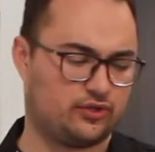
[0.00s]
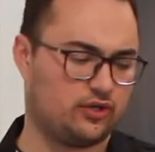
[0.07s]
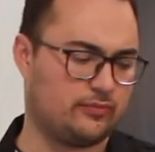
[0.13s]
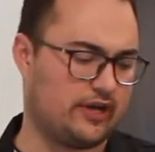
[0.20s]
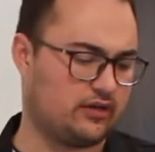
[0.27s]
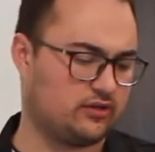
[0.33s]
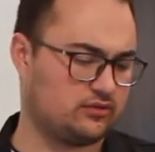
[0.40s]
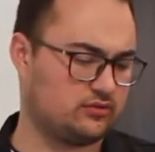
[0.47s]
throw
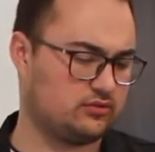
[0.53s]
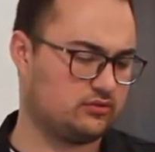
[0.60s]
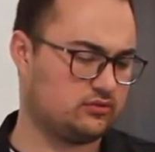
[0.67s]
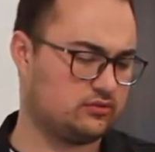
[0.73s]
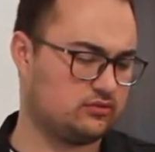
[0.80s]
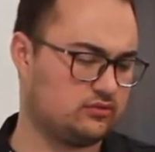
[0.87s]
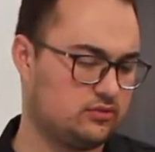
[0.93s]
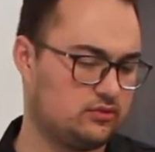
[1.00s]
about
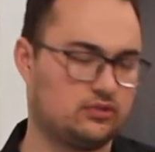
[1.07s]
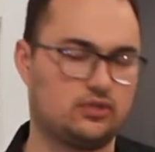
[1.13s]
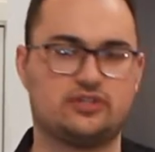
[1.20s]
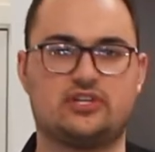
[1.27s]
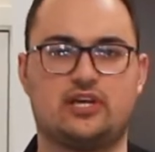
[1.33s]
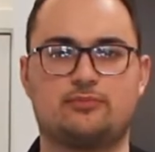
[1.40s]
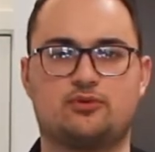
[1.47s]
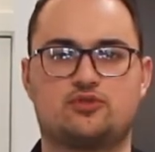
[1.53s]

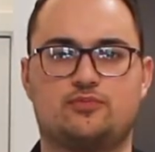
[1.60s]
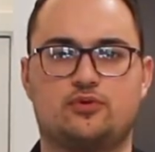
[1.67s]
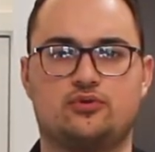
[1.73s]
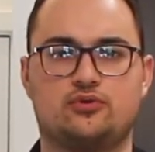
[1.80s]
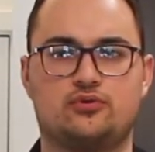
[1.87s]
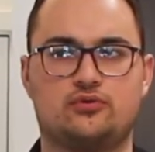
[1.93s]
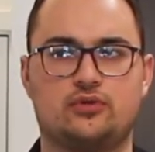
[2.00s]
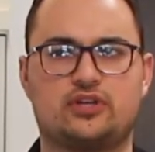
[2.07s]
2
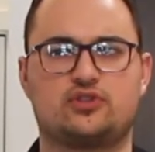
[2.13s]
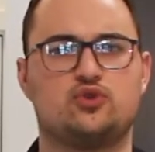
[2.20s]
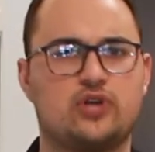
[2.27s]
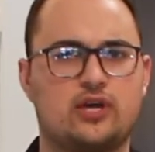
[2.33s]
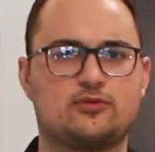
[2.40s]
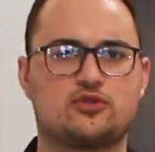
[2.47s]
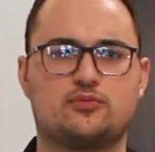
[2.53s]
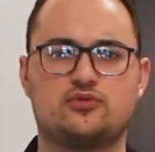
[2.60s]

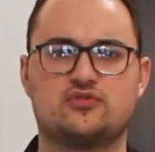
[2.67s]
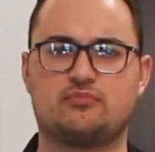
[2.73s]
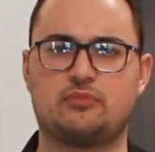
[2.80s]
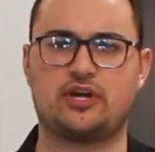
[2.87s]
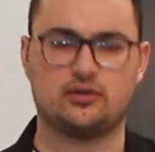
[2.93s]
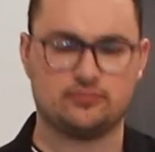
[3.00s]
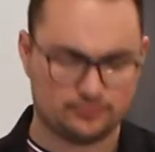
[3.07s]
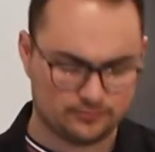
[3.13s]
tablespoons of
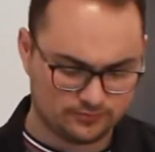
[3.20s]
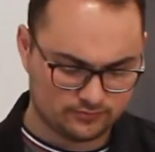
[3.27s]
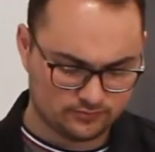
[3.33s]
butter.